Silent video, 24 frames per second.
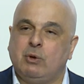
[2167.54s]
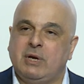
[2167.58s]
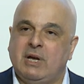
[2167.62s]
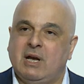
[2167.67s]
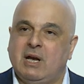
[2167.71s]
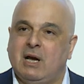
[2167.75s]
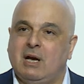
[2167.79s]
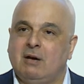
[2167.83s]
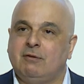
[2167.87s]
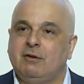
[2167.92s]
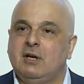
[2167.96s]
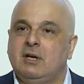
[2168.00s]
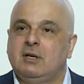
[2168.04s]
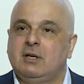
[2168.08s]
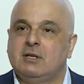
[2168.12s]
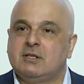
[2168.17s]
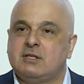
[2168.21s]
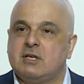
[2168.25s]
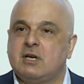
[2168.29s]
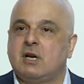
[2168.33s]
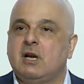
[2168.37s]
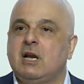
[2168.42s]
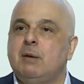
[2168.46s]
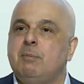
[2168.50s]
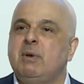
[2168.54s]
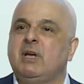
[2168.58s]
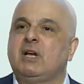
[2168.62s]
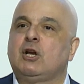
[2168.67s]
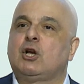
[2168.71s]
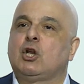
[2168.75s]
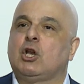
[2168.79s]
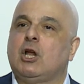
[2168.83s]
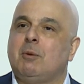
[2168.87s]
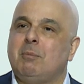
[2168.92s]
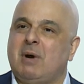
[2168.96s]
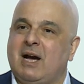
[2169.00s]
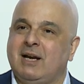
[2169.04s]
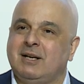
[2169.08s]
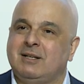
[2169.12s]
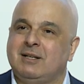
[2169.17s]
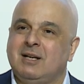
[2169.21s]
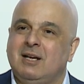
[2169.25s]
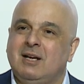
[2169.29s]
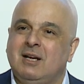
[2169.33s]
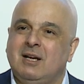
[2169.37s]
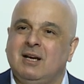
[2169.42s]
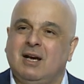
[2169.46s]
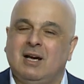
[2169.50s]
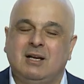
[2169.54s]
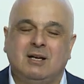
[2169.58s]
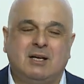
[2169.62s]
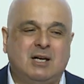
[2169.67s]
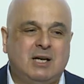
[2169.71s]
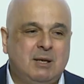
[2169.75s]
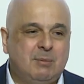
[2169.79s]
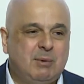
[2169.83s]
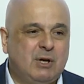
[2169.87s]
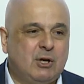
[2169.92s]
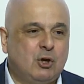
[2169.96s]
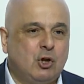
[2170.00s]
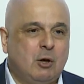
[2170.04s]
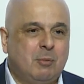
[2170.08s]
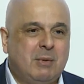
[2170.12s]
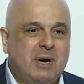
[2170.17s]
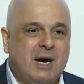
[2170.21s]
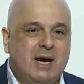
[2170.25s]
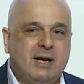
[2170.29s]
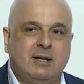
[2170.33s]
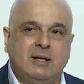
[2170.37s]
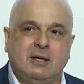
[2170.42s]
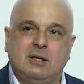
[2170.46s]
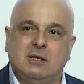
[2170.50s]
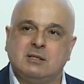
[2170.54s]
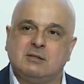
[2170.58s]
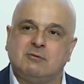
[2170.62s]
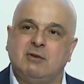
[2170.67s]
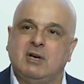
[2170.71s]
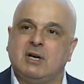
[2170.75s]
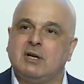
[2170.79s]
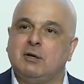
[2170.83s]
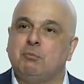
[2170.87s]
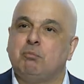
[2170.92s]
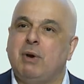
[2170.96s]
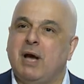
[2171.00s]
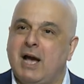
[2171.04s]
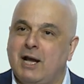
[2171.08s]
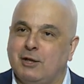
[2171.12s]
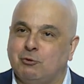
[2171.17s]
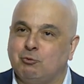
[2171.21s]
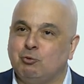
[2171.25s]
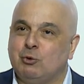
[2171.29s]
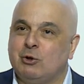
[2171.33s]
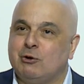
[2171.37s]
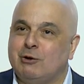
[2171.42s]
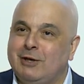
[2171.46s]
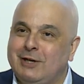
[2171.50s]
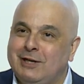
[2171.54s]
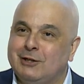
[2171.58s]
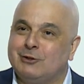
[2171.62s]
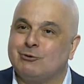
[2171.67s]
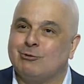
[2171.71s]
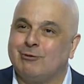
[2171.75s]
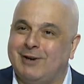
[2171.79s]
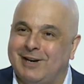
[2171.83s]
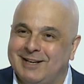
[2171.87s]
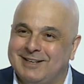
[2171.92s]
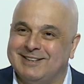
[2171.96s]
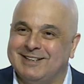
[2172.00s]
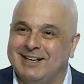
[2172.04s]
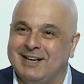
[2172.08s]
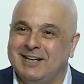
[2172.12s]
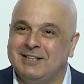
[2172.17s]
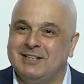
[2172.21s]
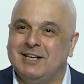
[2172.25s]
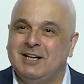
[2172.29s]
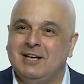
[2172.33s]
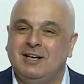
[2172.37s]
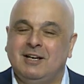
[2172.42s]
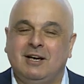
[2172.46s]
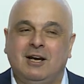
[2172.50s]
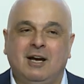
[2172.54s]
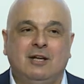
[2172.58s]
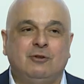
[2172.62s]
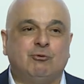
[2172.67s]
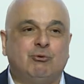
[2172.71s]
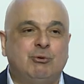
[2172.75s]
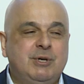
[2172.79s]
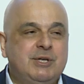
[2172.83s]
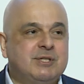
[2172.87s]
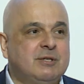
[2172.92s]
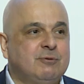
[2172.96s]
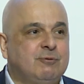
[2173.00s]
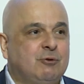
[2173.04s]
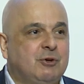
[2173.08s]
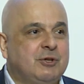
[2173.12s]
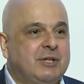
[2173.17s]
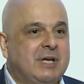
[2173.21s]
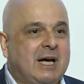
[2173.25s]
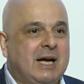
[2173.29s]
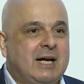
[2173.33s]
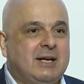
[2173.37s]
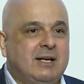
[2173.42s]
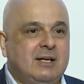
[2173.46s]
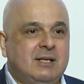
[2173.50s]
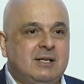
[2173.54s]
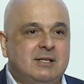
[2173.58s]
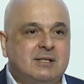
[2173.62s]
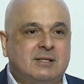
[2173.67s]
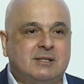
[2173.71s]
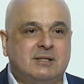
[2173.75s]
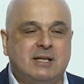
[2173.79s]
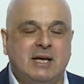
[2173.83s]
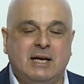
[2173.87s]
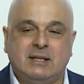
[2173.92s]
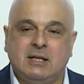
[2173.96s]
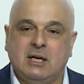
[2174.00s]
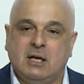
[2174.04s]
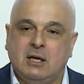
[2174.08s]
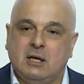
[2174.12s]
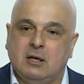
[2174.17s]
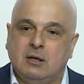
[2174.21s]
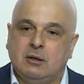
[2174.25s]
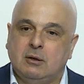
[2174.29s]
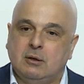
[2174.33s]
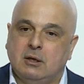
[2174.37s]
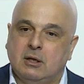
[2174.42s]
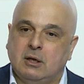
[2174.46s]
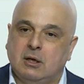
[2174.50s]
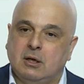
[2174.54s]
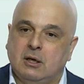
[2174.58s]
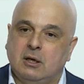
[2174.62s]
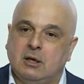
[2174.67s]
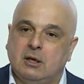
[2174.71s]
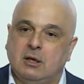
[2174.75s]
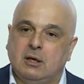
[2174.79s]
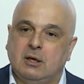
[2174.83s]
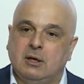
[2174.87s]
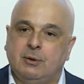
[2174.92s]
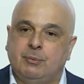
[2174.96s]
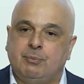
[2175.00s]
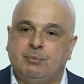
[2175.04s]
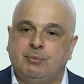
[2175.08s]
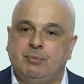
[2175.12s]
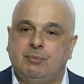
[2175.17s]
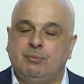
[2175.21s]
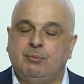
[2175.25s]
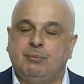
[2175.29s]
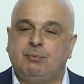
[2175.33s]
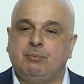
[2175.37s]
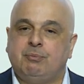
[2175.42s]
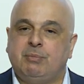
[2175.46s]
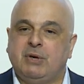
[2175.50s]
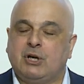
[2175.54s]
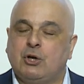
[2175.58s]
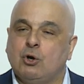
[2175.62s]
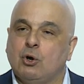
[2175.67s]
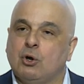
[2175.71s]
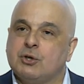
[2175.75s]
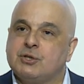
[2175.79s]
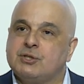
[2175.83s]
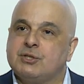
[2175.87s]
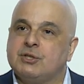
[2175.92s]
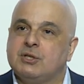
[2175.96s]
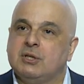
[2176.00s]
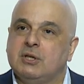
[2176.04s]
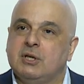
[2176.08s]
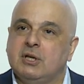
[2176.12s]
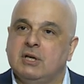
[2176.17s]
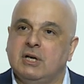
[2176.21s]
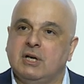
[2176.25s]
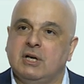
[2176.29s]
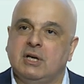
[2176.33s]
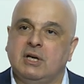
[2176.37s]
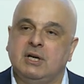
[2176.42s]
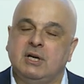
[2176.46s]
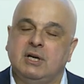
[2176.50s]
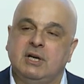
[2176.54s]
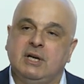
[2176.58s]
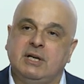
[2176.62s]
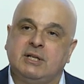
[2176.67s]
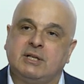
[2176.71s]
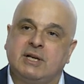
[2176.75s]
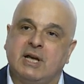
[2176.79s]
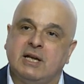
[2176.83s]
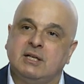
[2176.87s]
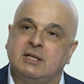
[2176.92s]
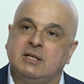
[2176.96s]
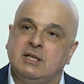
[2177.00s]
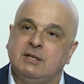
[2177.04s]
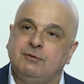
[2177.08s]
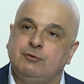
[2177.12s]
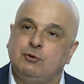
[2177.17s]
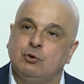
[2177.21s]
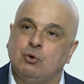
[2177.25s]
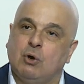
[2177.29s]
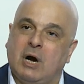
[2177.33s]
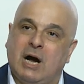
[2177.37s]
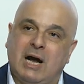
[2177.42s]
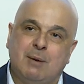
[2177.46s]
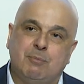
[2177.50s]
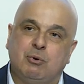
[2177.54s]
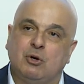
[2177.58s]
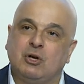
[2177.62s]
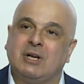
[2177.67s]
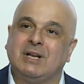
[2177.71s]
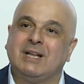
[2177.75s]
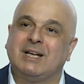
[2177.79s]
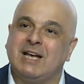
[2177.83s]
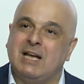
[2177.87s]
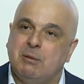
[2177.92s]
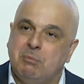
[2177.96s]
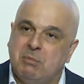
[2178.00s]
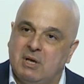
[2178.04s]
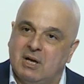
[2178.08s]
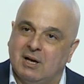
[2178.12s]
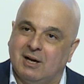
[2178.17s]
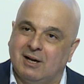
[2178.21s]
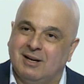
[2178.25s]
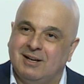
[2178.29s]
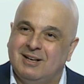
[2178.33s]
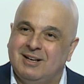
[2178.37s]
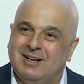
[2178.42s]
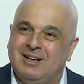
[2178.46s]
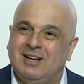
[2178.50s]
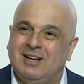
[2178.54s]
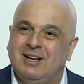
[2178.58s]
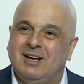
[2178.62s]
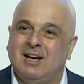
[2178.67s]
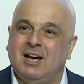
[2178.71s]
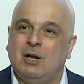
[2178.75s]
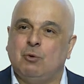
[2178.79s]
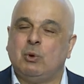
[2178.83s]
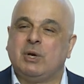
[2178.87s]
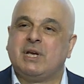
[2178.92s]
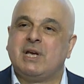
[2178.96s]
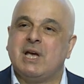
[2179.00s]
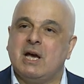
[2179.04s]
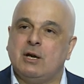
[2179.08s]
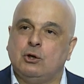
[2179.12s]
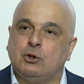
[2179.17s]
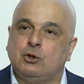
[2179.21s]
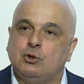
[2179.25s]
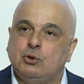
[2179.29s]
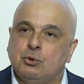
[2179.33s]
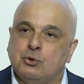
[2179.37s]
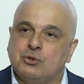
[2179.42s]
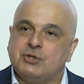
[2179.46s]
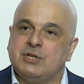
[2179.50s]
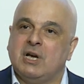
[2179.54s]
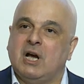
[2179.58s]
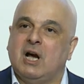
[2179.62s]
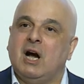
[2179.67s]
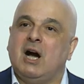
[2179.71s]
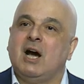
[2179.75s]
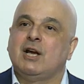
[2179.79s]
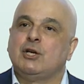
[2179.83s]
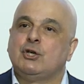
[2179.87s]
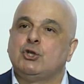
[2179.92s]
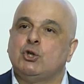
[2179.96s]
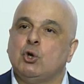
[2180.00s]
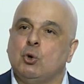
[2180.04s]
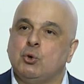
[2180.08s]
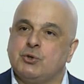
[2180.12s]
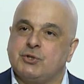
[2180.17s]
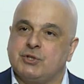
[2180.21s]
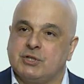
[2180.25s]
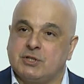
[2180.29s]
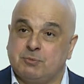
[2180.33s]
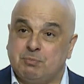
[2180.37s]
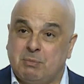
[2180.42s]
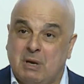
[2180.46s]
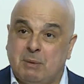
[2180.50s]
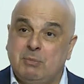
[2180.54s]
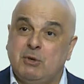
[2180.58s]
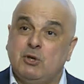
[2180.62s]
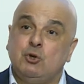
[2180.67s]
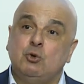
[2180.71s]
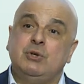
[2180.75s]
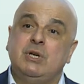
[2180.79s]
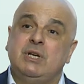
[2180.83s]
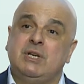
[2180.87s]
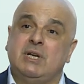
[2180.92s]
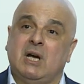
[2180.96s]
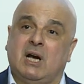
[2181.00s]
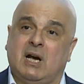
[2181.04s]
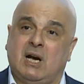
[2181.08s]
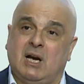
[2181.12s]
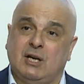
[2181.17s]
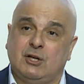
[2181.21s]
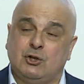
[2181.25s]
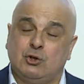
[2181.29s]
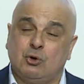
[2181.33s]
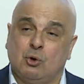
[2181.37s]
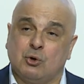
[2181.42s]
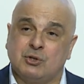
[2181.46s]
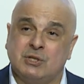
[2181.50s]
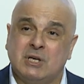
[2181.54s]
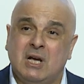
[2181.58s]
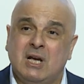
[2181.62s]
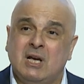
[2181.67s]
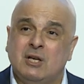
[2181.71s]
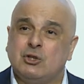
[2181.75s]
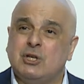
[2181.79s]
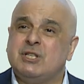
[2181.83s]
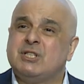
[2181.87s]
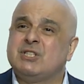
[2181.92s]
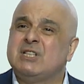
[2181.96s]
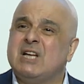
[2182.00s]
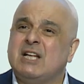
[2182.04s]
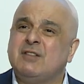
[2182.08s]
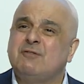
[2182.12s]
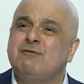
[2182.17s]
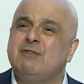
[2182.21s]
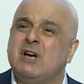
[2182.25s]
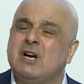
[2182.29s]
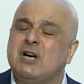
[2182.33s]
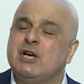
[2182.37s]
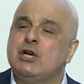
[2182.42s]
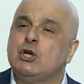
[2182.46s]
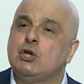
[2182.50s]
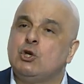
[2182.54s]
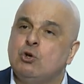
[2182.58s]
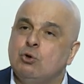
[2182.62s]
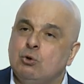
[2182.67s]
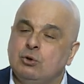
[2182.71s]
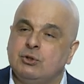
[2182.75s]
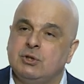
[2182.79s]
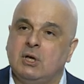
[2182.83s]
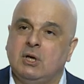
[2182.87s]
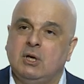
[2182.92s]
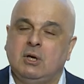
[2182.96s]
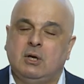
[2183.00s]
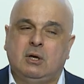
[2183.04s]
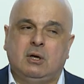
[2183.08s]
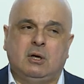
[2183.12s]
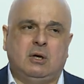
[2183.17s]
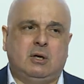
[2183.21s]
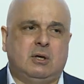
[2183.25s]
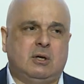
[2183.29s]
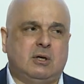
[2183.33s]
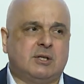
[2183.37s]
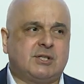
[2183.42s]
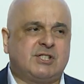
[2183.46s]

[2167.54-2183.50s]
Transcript: we have is the glibin And glibin is very bad. We really tried that. And the reason for that is that uh, because uh, it can give you hypoglycemia, and we cannot use the high doses. Maybe you need a high dose. So it's not very good uh,